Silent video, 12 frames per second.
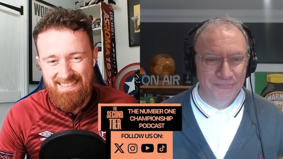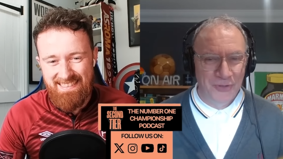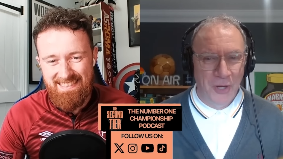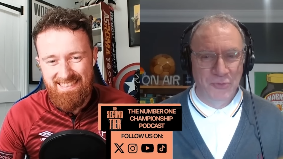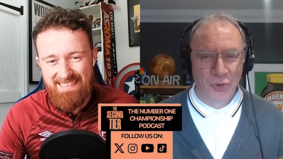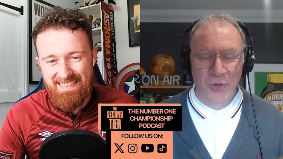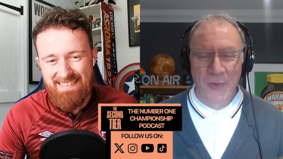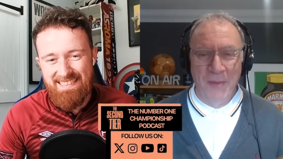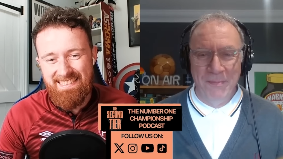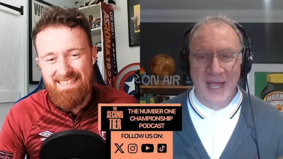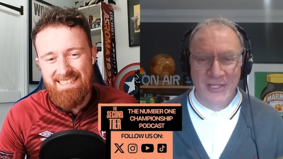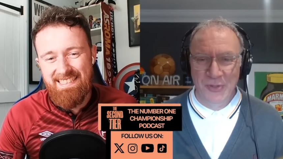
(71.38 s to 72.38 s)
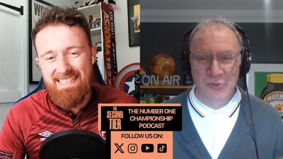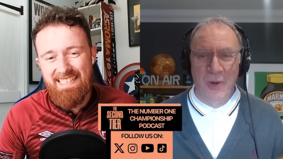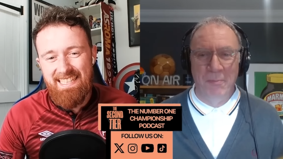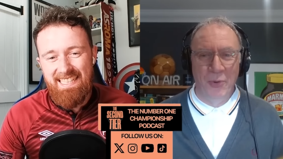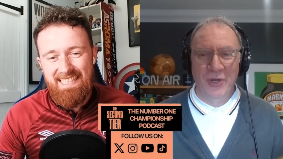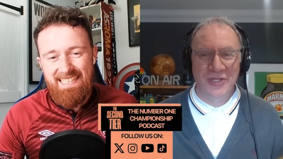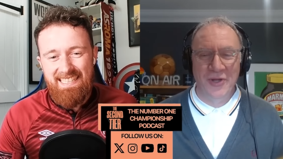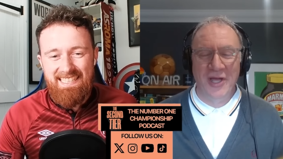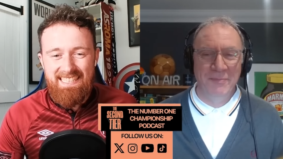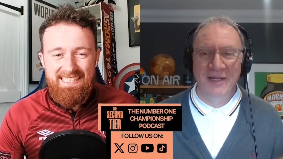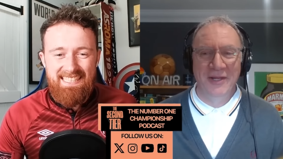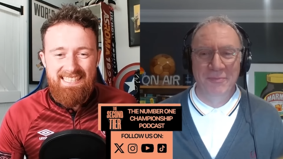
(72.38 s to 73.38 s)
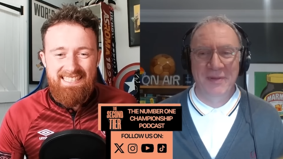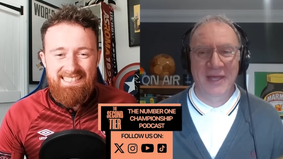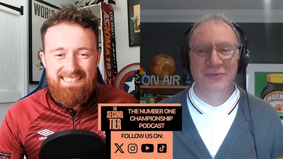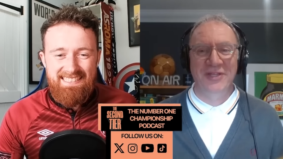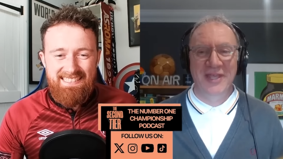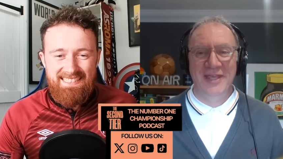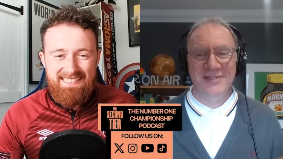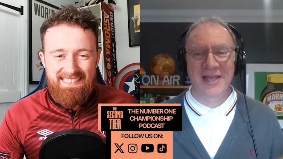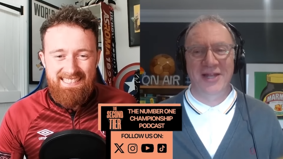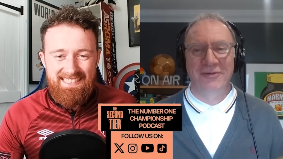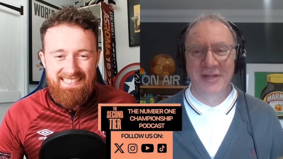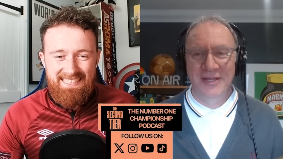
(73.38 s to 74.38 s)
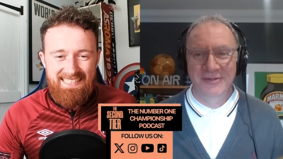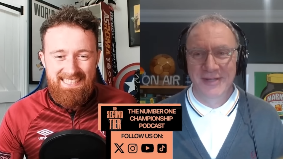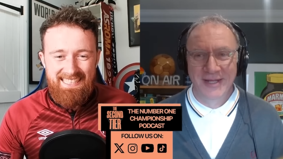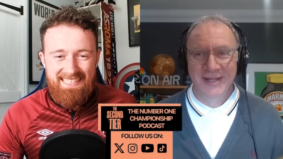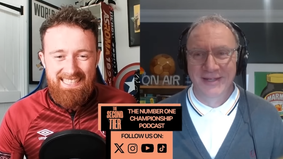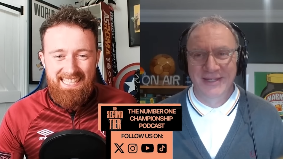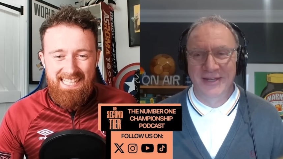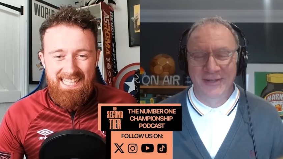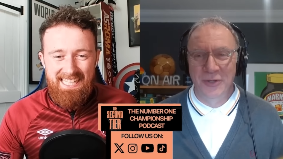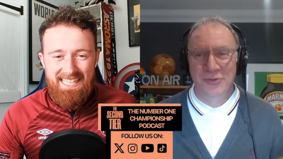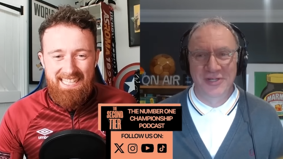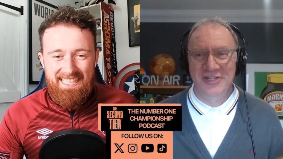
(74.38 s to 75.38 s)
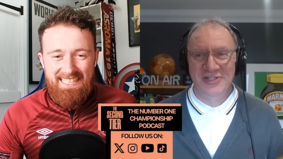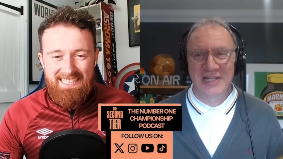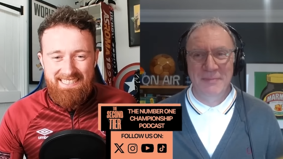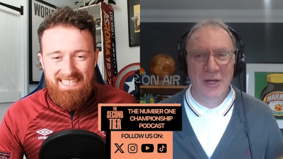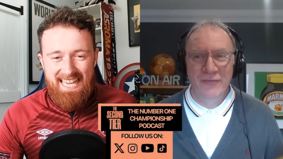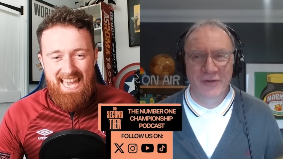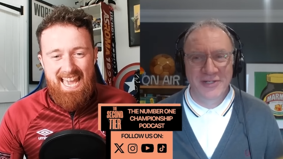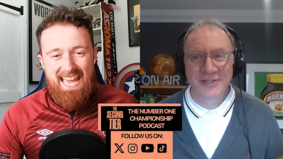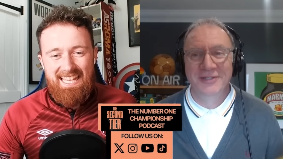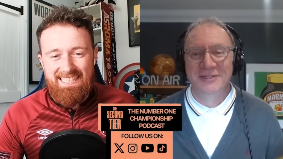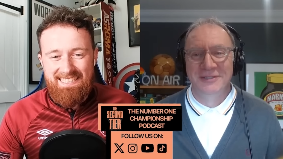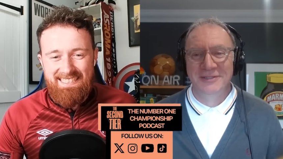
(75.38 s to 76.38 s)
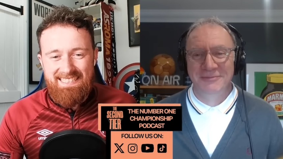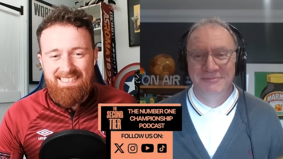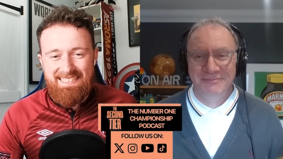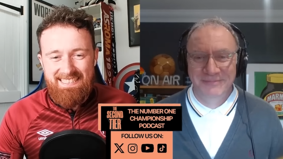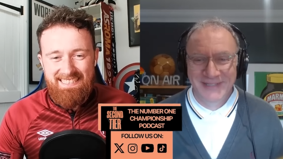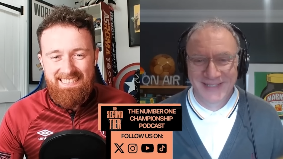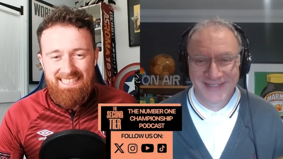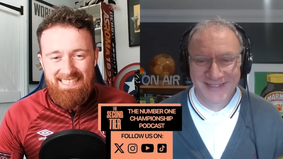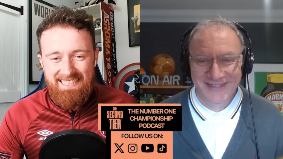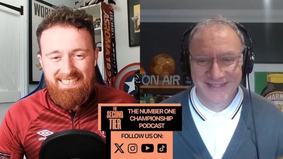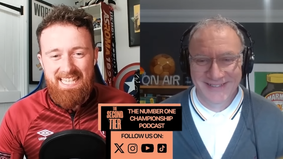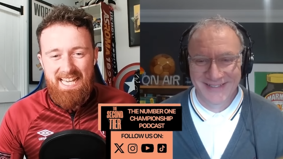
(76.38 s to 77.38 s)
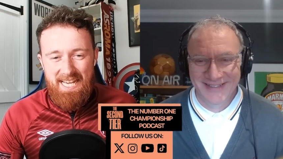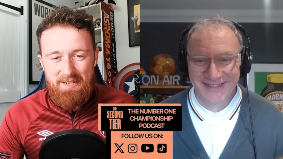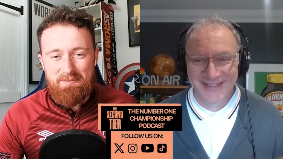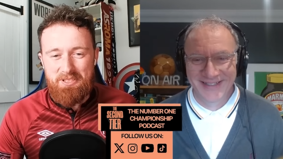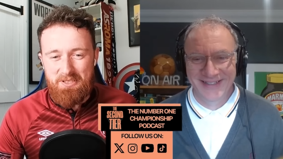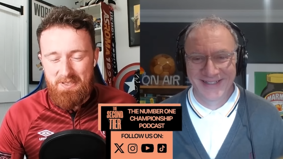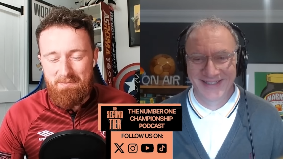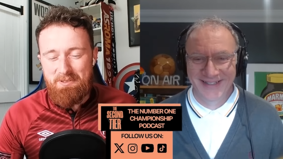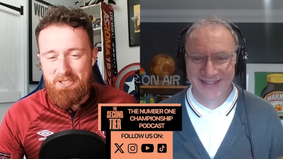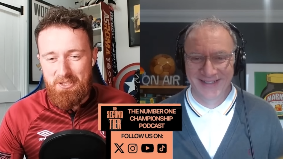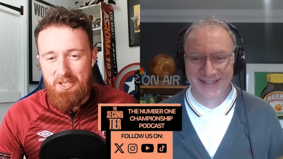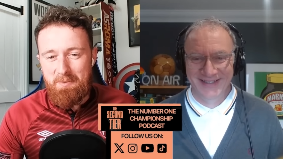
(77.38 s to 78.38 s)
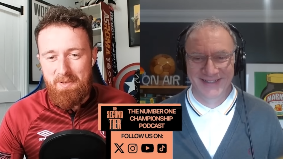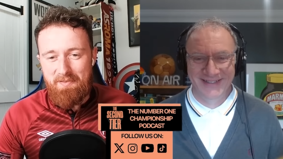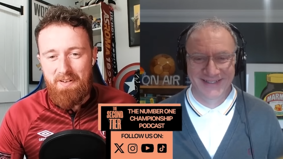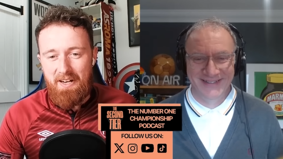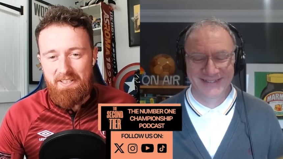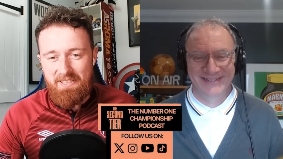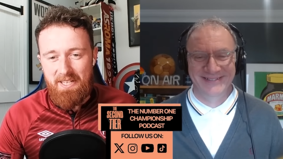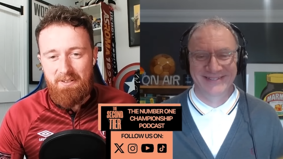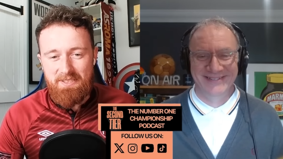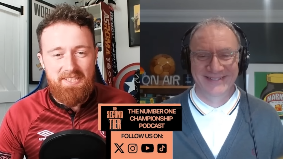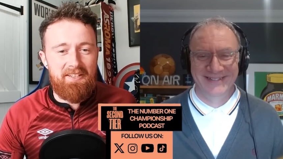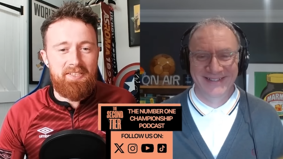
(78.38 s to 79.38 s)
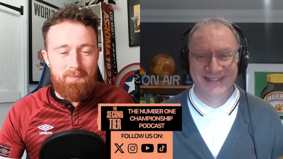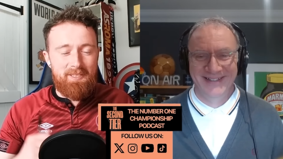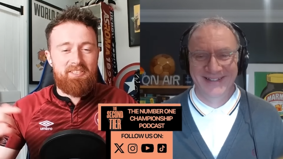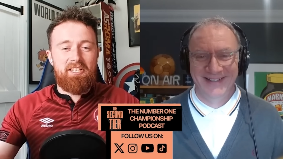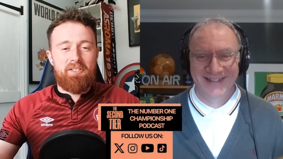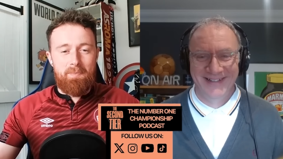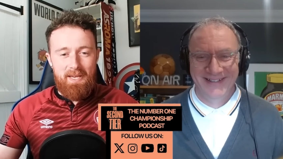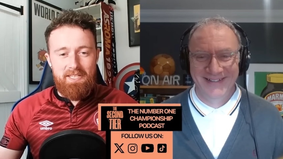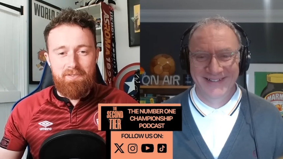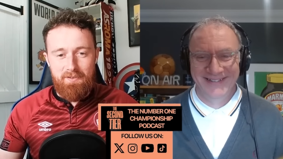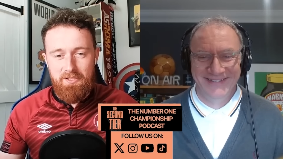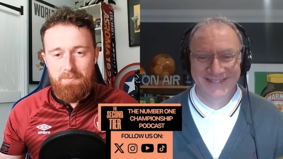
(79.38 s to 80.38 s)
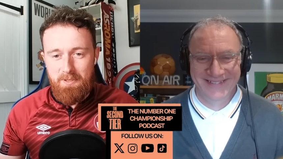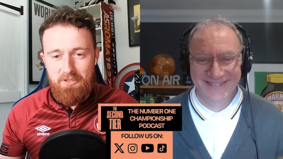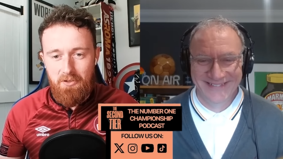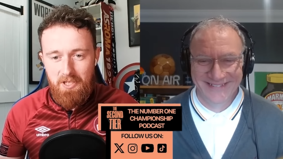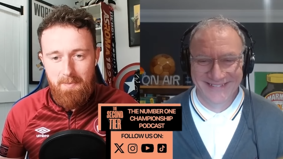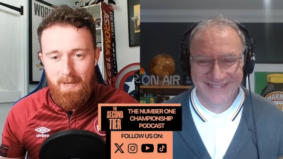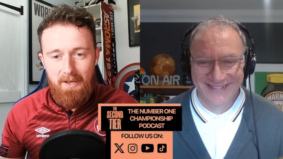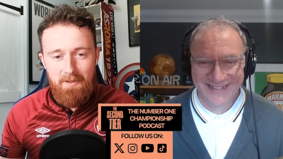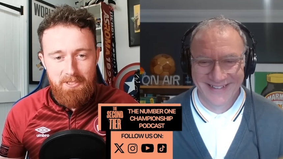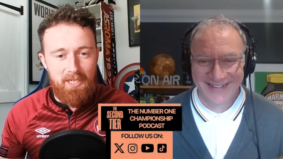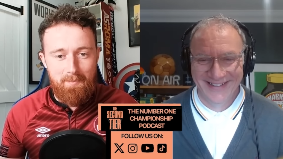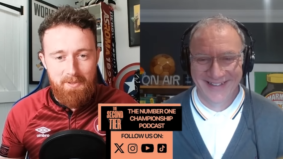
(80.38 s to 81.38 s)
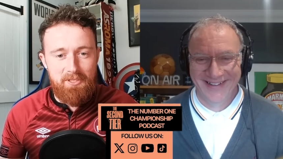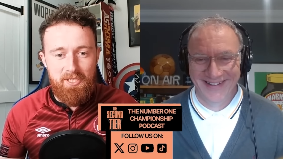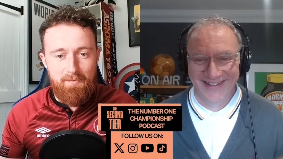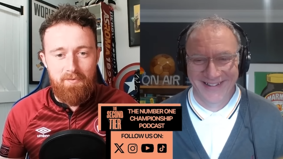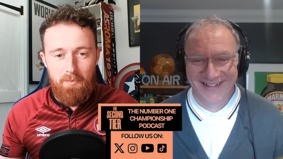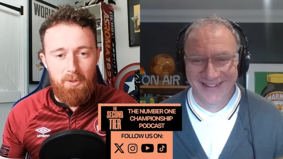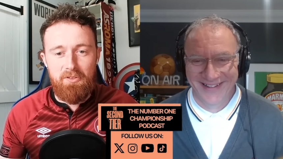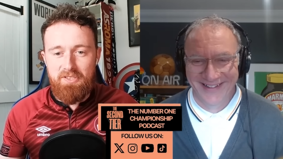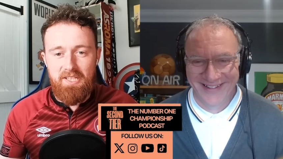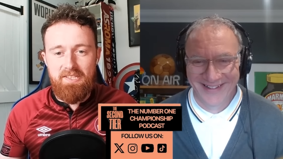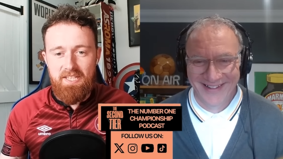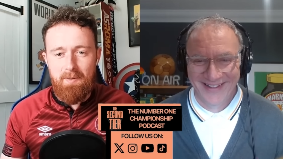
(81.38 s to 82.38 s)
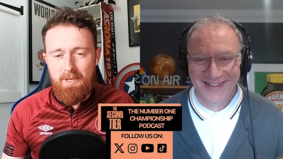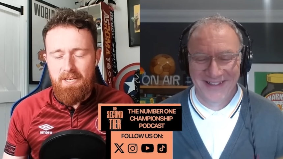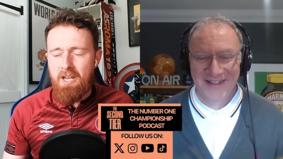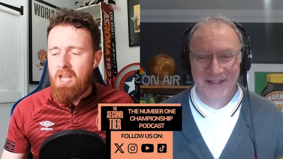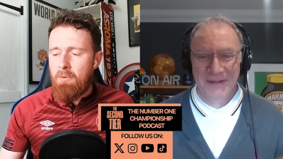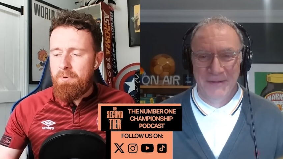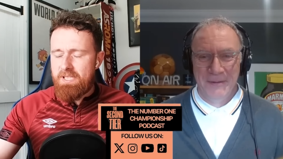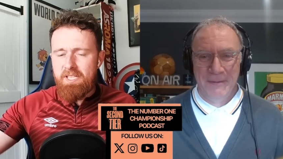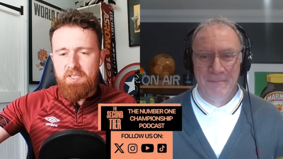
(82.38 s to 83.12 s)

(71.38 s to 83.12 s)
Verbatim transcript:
Speaker 1: I'm sure he went back to his 1.9 million pound a year salary and didn't lose any sleep over yeah. it.
Speaker 2: Yeah, I'm sure. I'm sure he'll be fine. You know, it's a nice change of pace for you to be talking about the championship for once, isn't it? I mean, we did